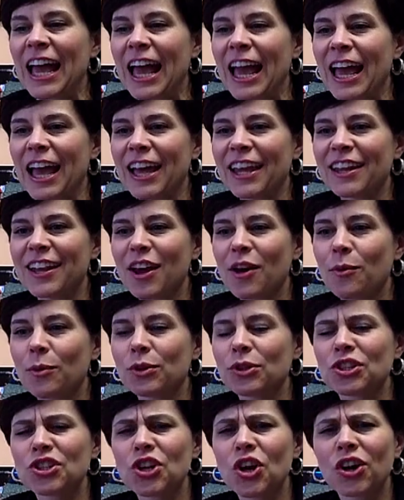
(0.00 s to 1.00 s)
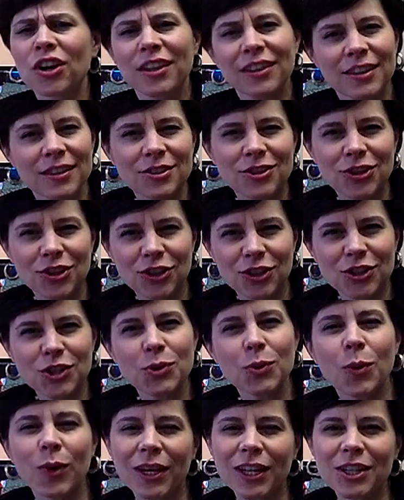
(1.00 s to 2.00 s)
And we're starting this year,
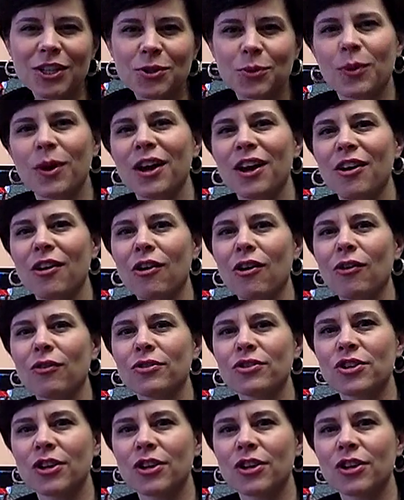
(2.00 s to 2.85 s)
2012,